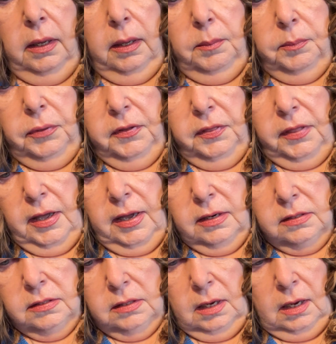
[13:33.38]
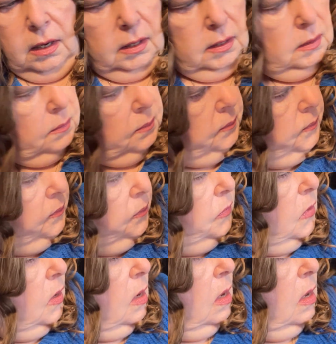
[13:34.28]
Put that aside.
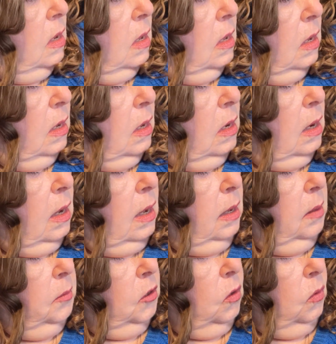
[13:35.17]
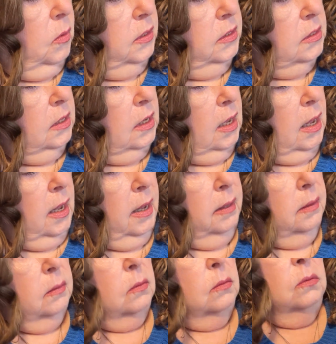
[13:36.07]
And I'm going to get